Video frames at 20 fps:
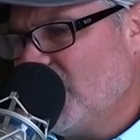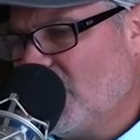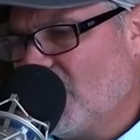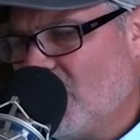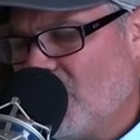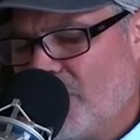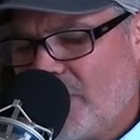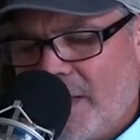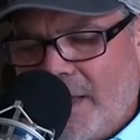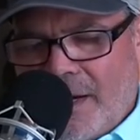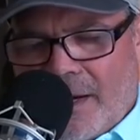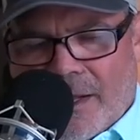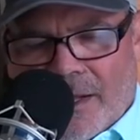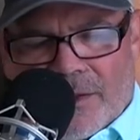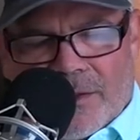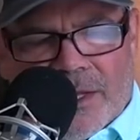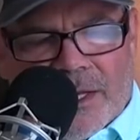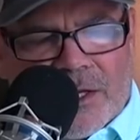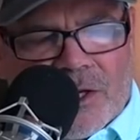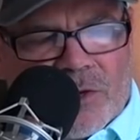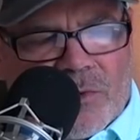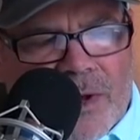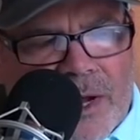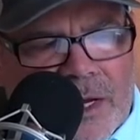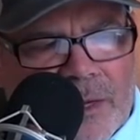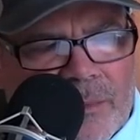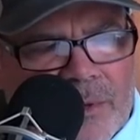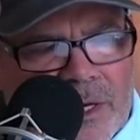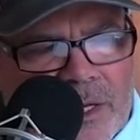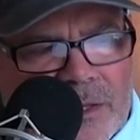know, that you're
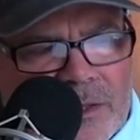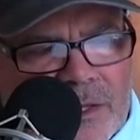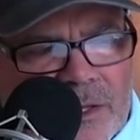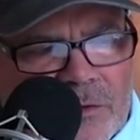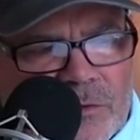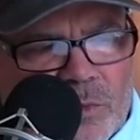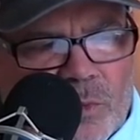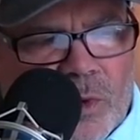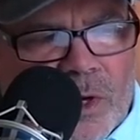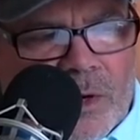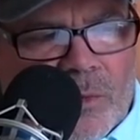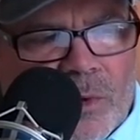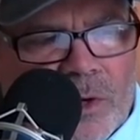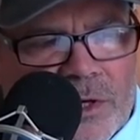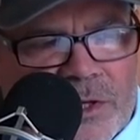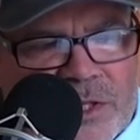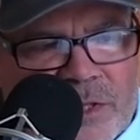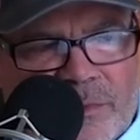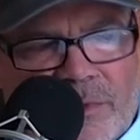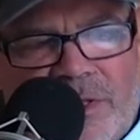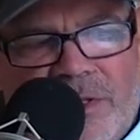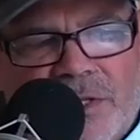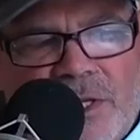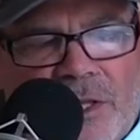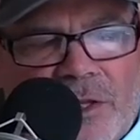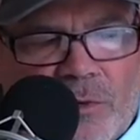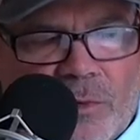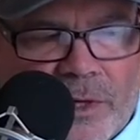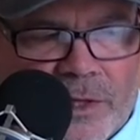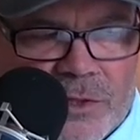recommending this? What are some of these
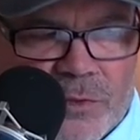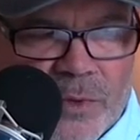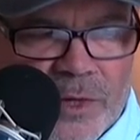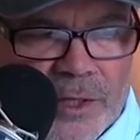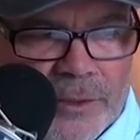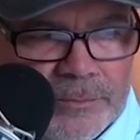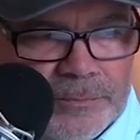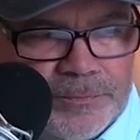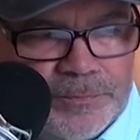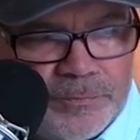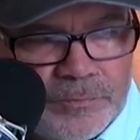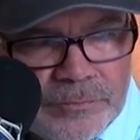other ones? Well,